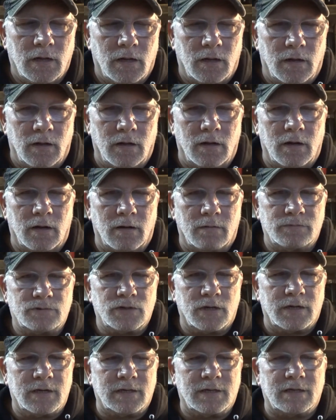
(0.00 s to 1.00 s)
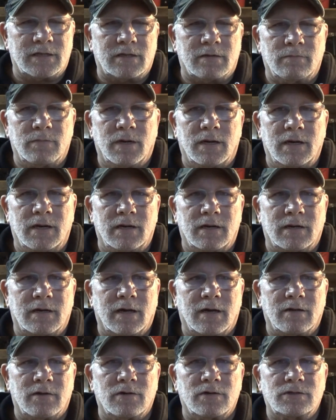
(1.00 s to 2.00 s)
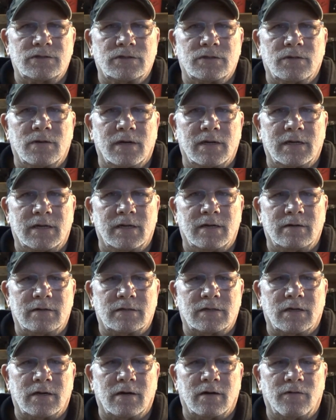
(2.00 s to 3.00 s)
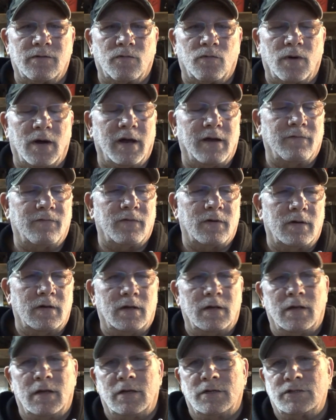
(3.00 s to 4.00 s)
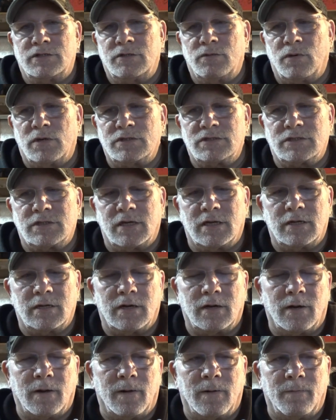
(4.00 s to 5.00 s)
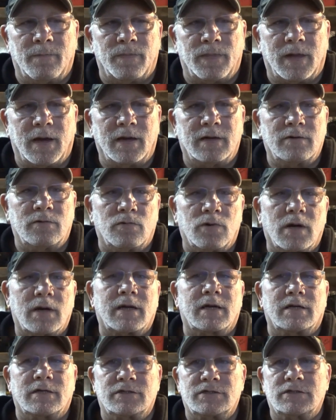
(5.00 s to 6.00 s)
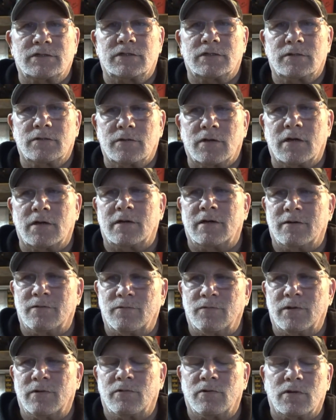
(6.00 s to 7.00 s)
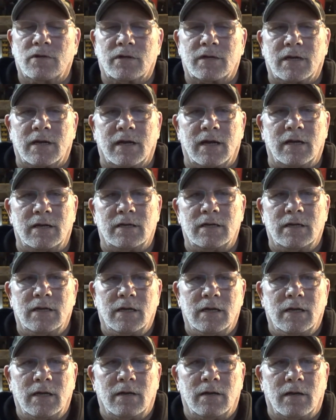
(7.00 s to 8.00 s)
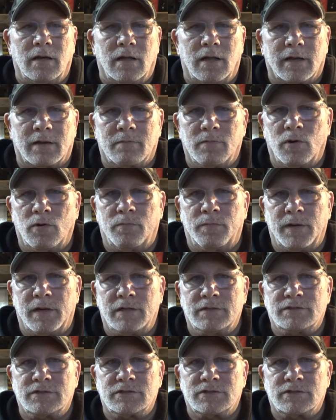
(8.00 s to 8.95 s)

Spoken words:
I'm trying to get the money together so I get the wife. She wants a Honda Ruckus. We were looking at like mopeds and